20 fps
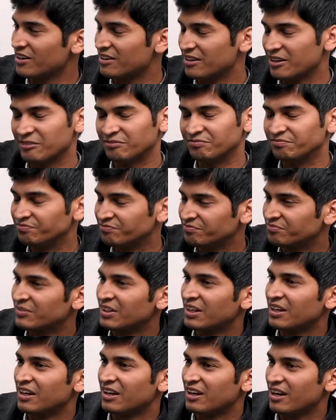Yeah,
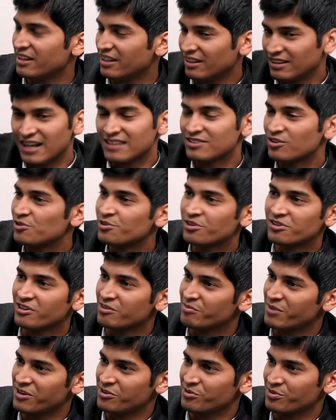I think that's also learned
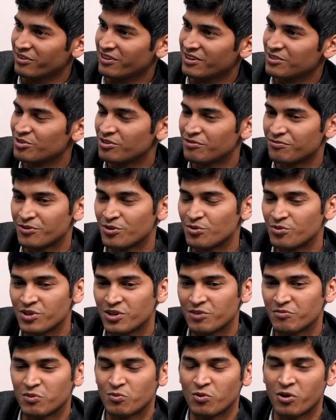by doing, right? So if you
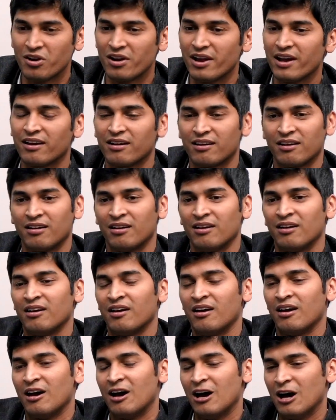even want to like
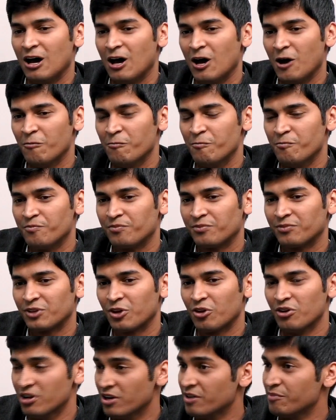
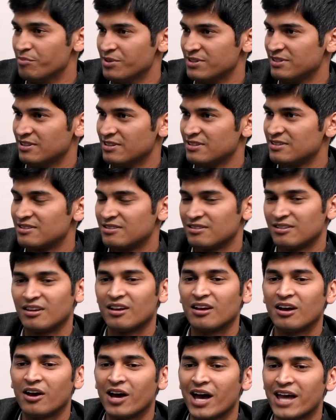learn business,
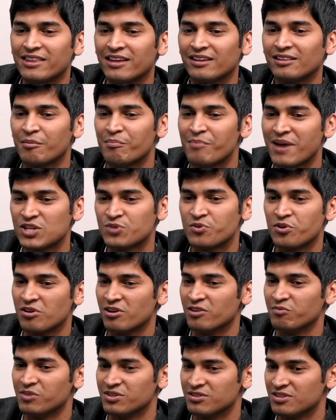I think the best way to
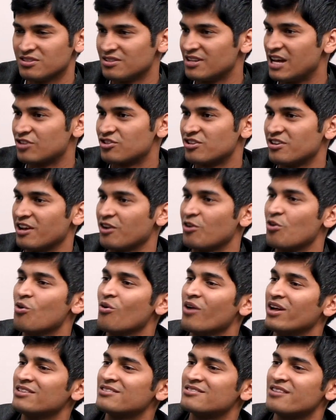learn business is actually like go
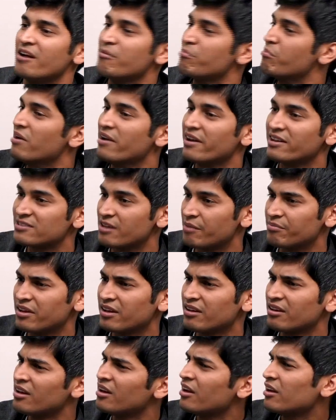and start building something.
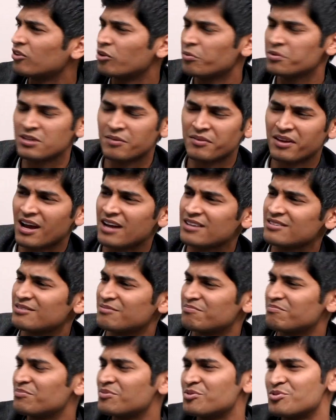Could be something as
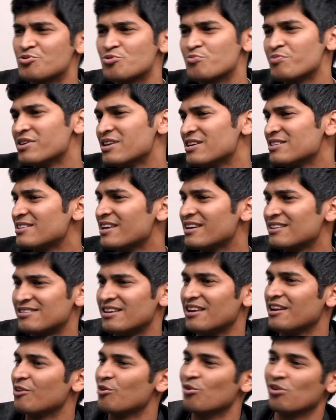stupid as like
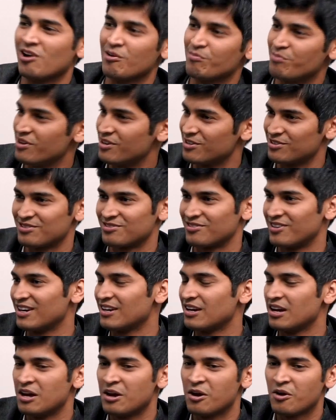selling golgappas, right?
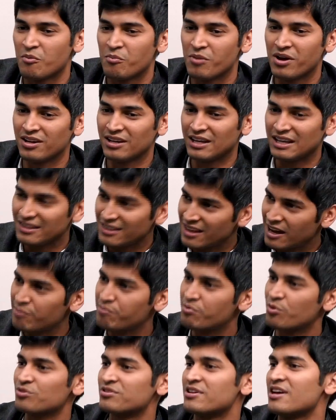But in that
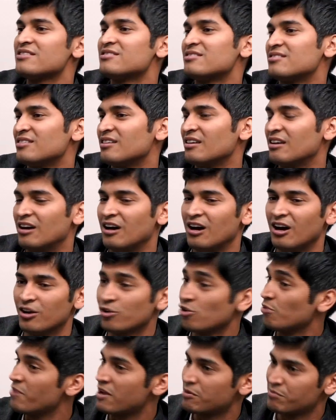process, you'll
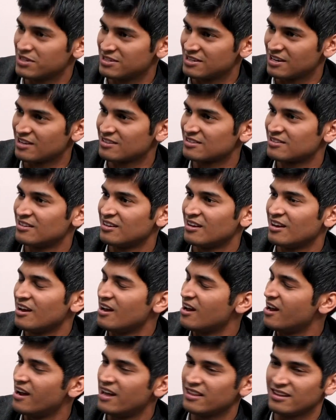make mistakes,
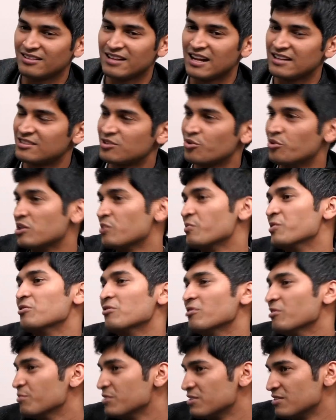and I think that's the only way to
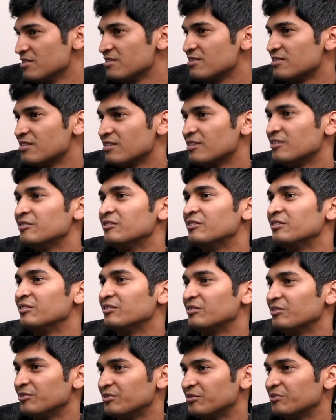learn business.
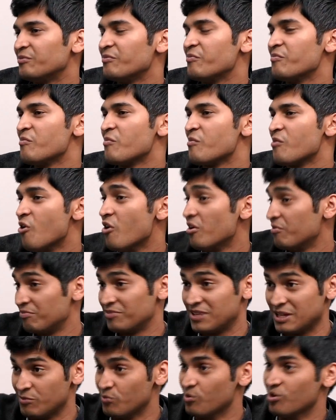Or
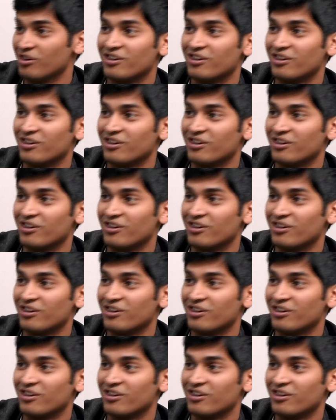teamwork.